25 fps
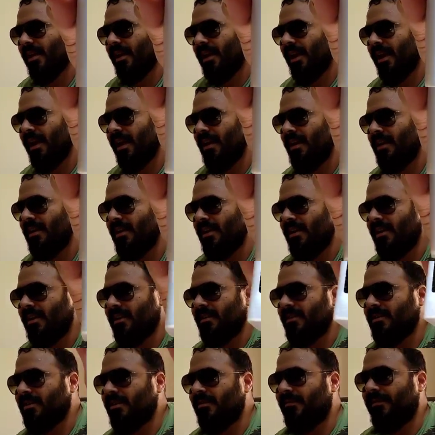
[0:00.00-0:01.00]
Okay,
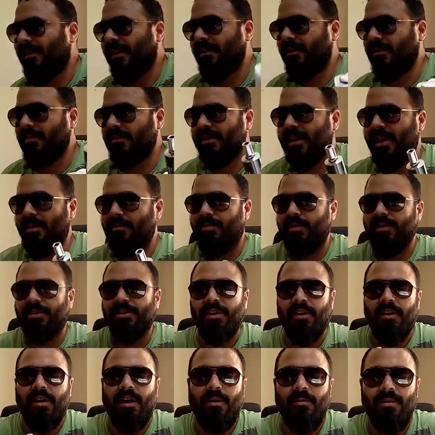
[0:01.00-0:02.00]
so the variable
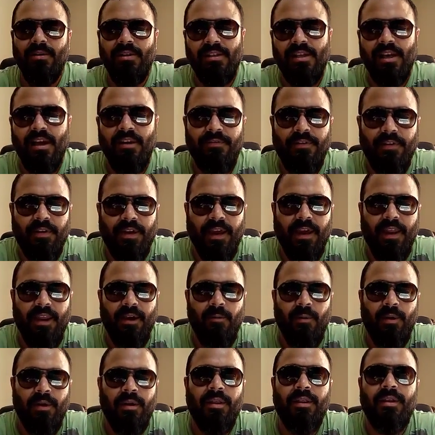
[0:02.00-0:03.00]
temperature, I would say if you're
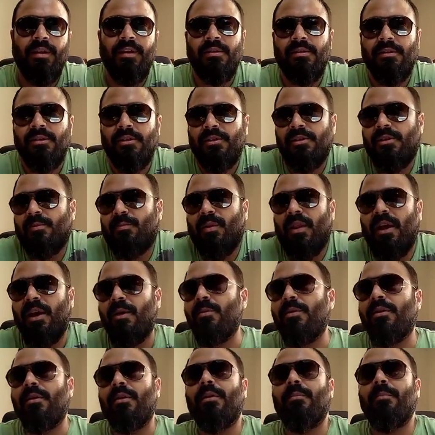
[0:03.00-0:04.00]
getting one of these, just to
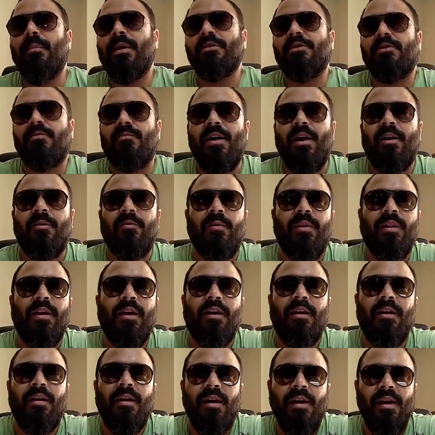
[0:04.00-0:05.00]
play with it, mess around
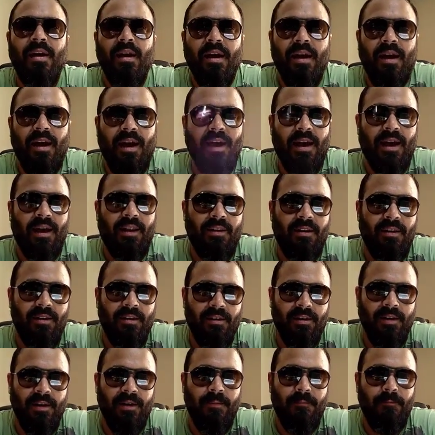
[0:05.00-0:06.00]
with it,
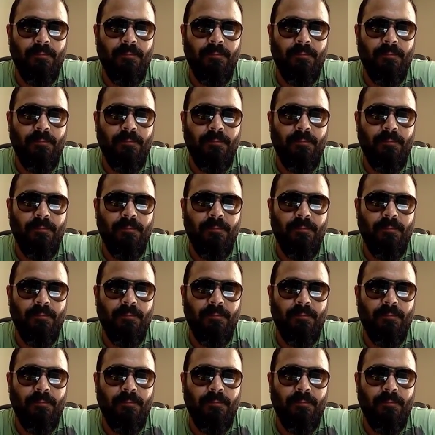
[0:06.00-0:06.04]
and